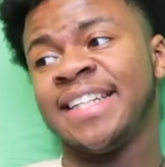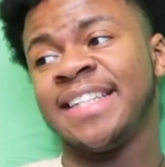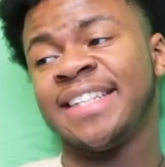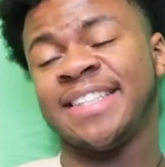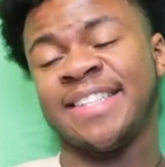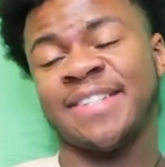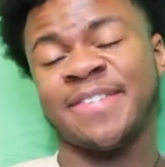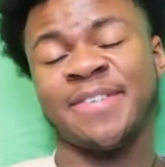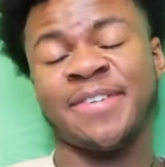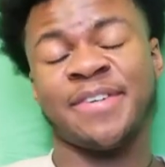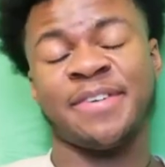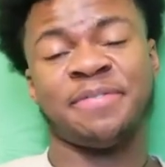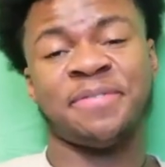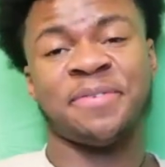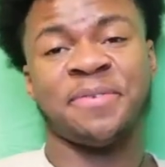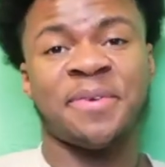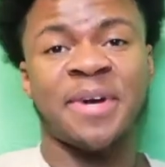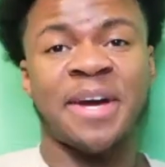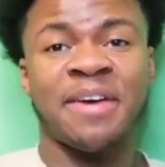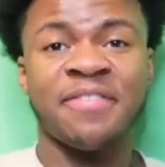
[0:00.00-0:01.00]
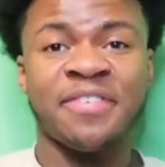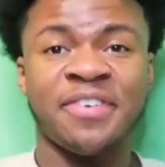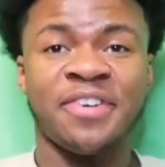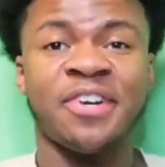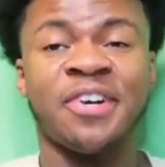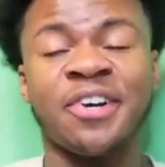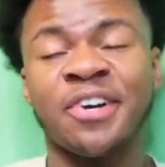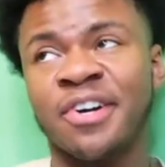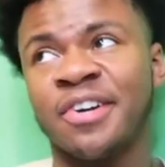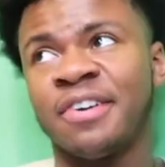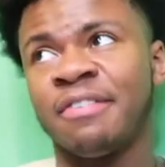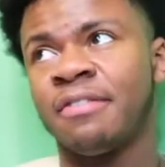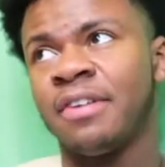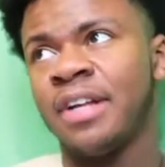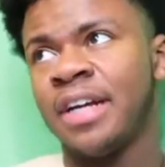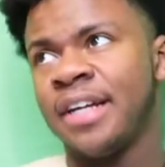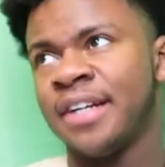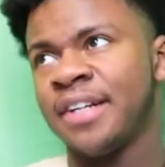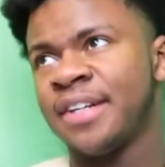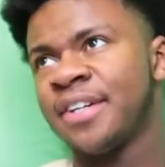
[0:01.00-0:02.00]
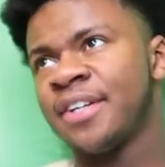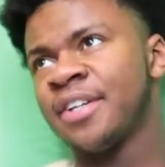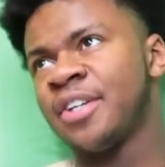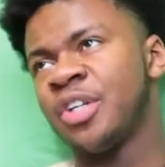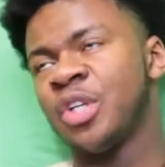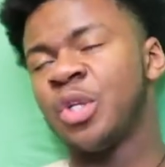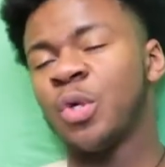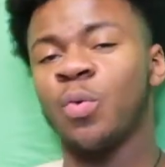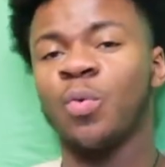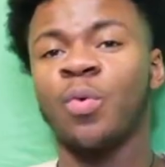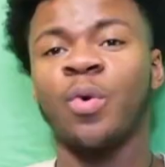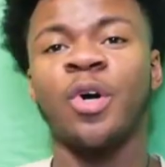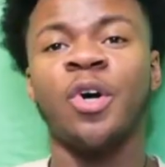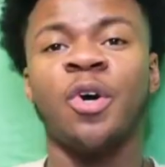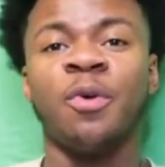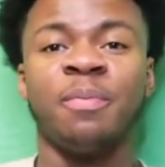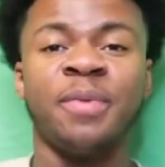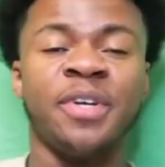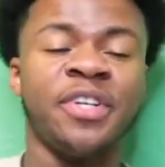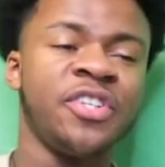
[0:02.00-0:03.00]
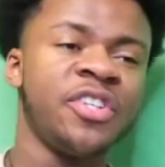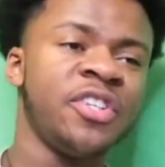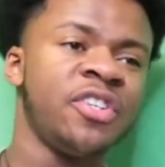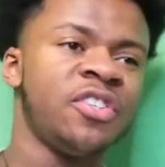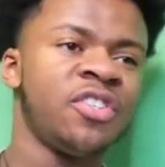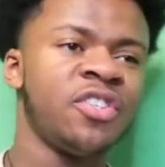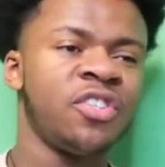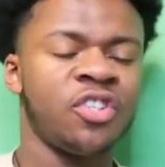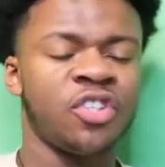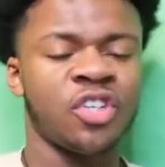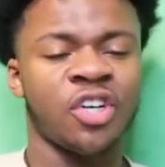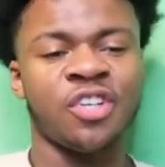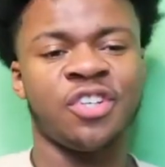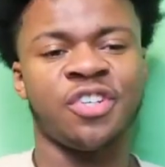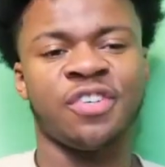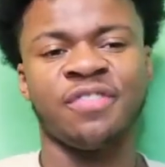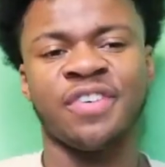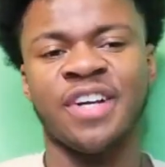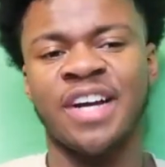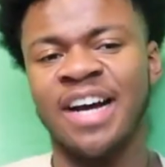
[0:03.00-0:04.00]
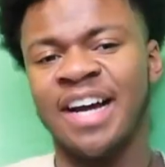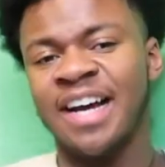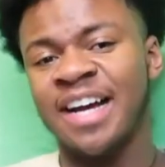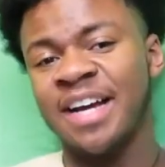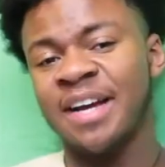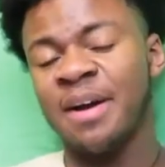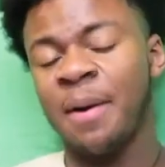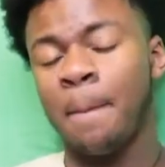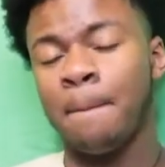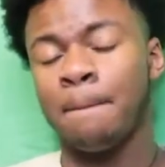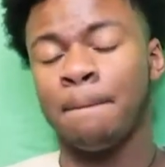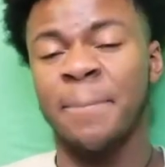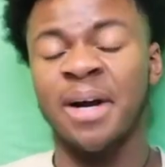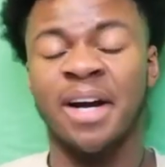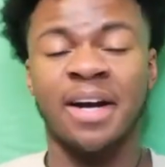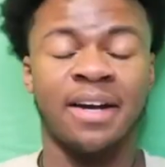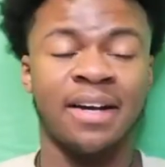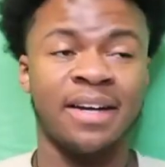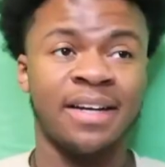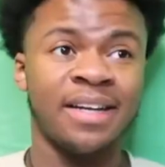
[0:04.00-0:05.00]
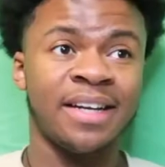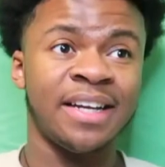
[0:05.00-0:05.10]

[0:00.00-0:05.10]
so if you haven't heard of like the World Missions Church of God, bruh,